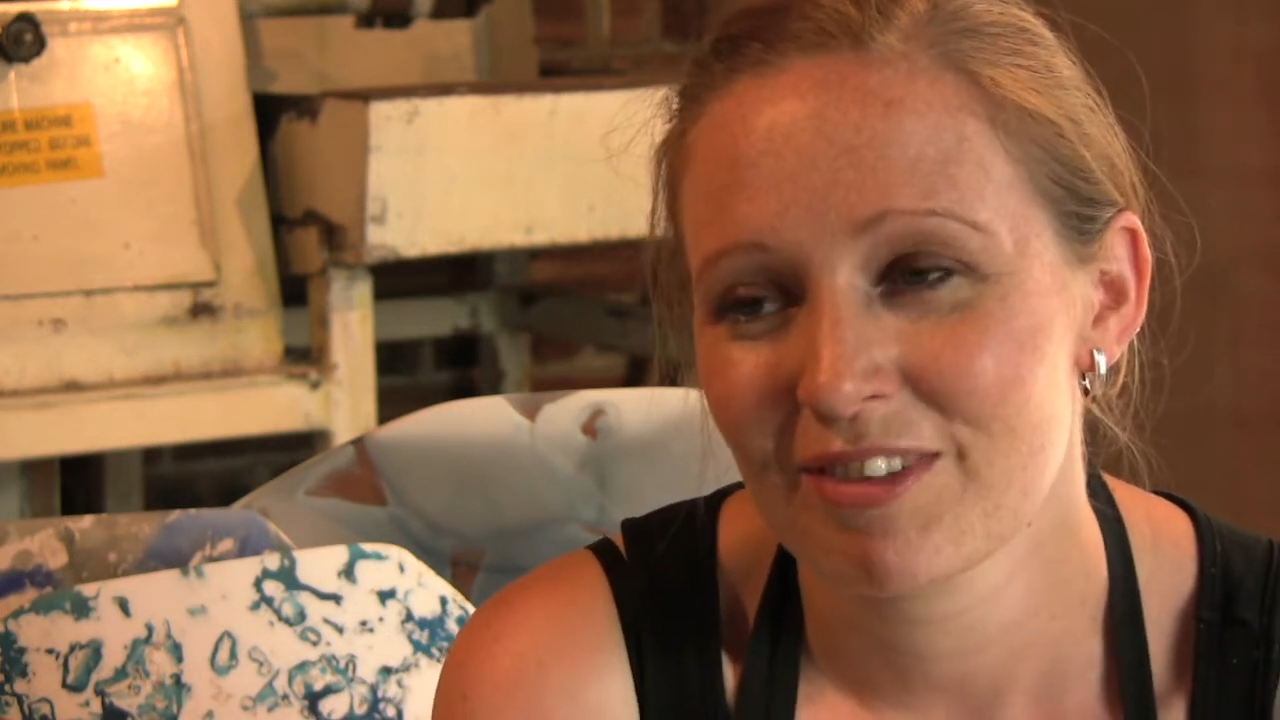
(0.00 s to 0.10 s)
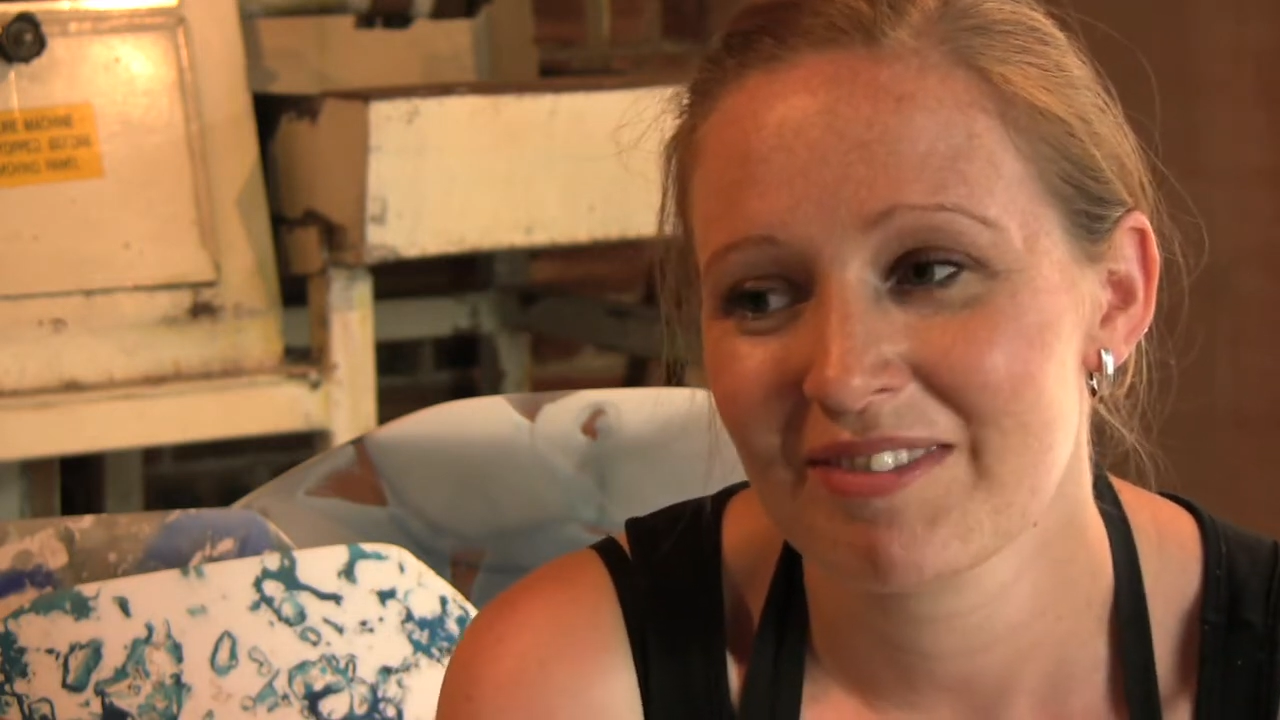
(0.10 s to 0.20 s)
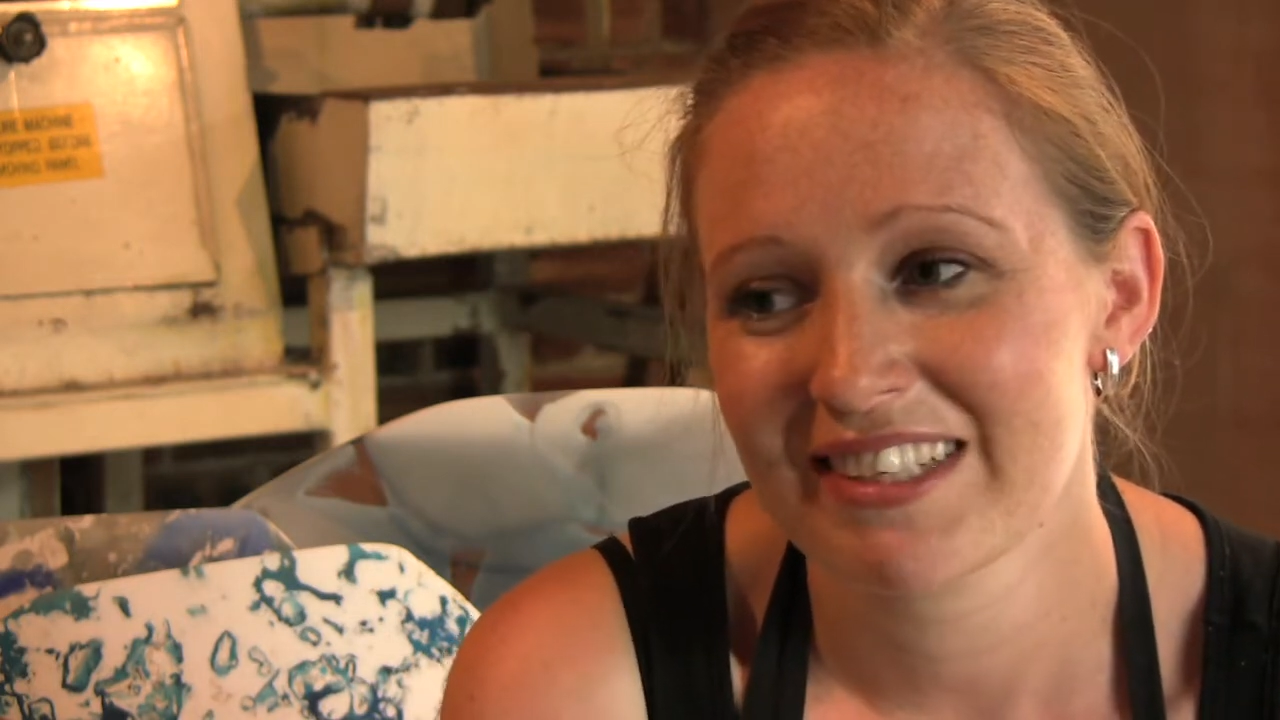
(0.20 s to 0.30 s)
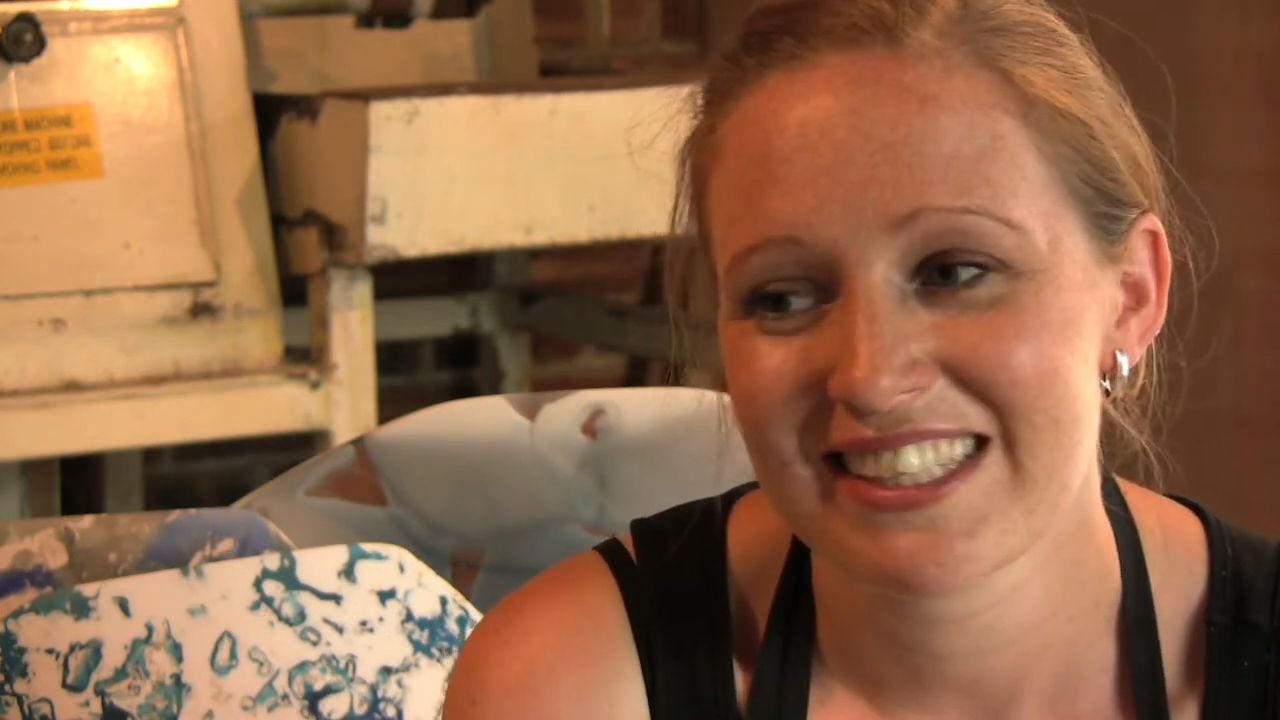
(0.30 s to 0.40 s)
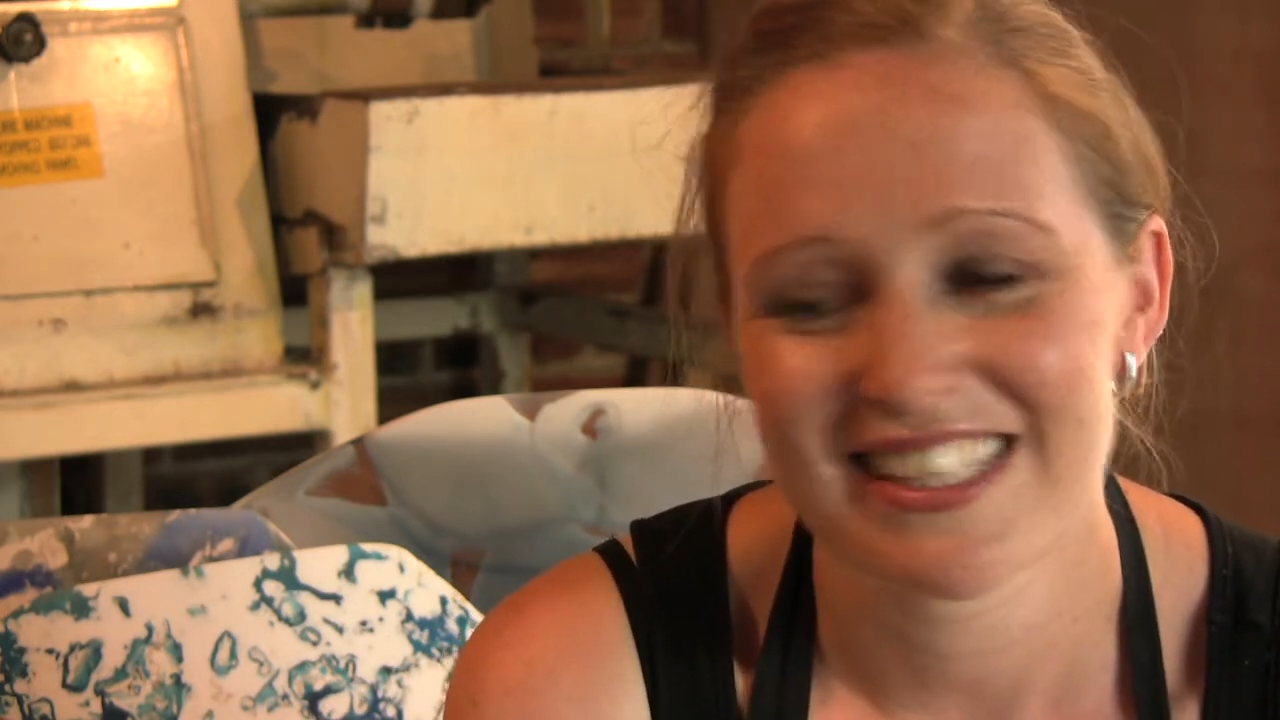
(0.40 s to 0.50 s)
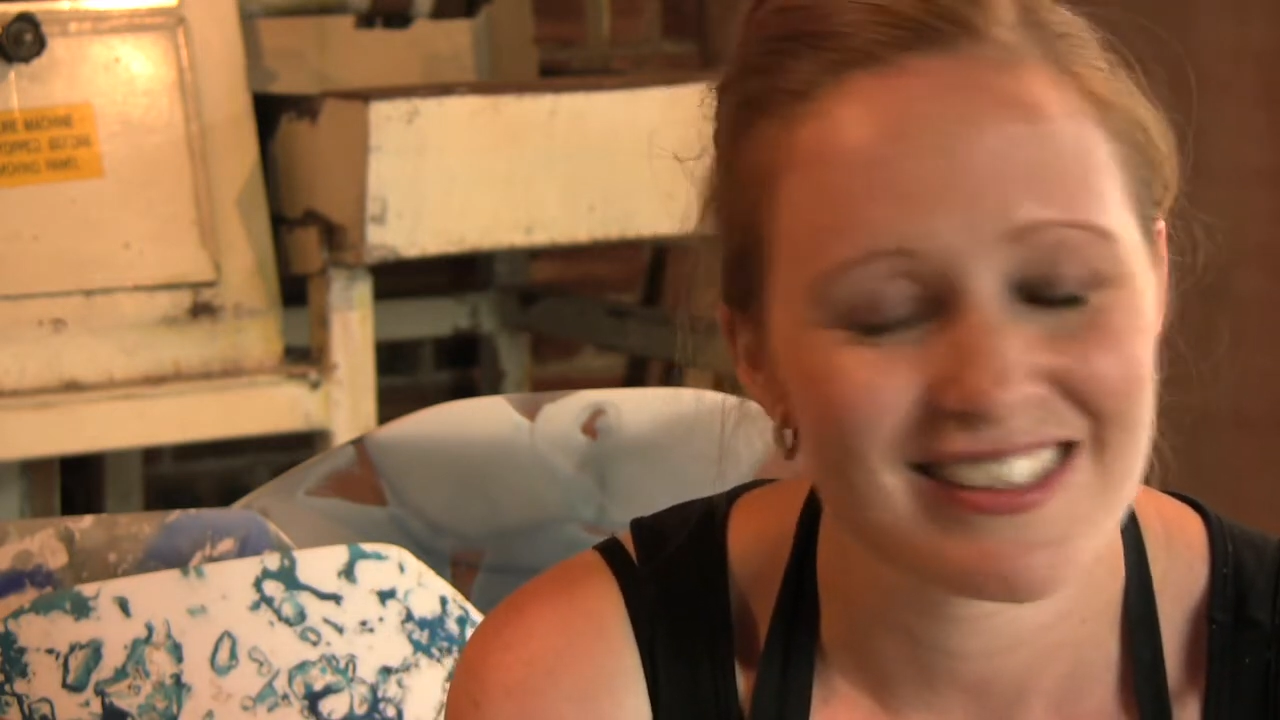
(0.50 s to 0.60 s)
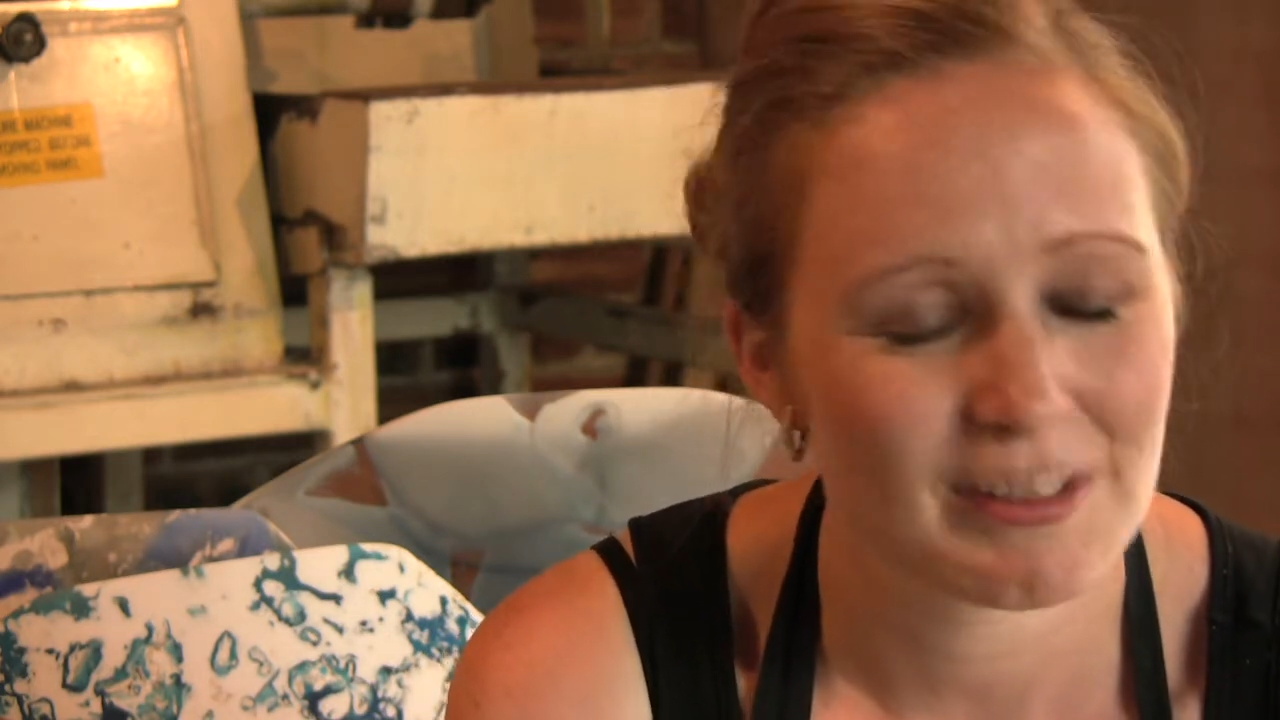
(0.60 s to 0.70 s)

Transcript: probably since